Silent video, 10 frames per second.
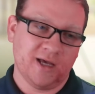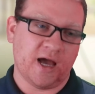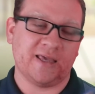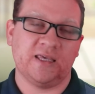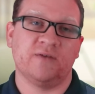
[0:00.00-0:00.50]

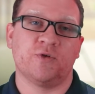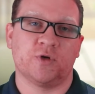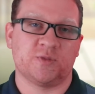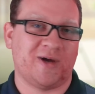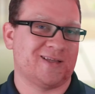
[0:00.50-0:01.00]
I can give the
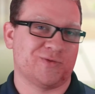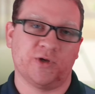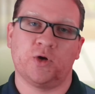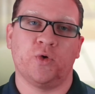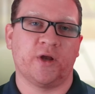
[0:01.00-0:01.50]
response
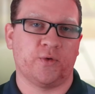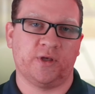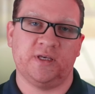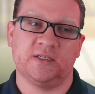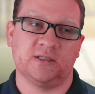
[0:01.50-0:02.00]
real quick,
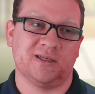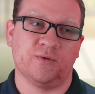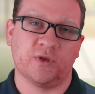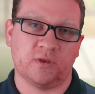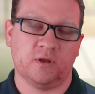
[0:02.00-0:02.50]
real easily,
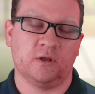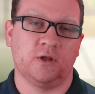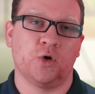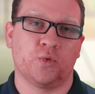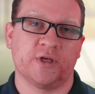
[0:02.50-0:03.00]
with
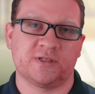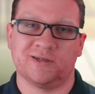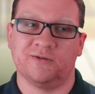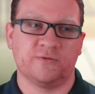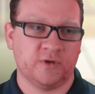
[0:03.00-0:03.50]
low risk
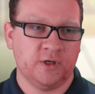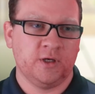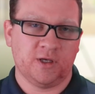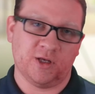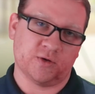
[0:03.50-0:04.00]
of
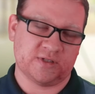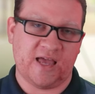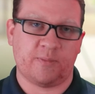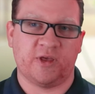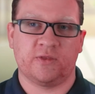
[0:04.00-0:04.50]
you know
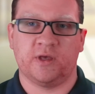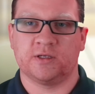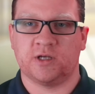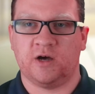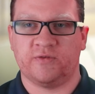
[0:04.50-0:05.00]
snapping
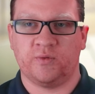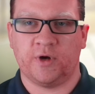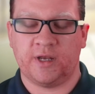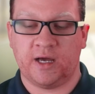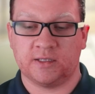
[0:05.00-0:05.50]
things off and
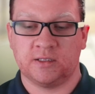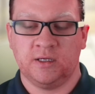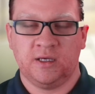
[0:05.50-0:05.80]
whatnot.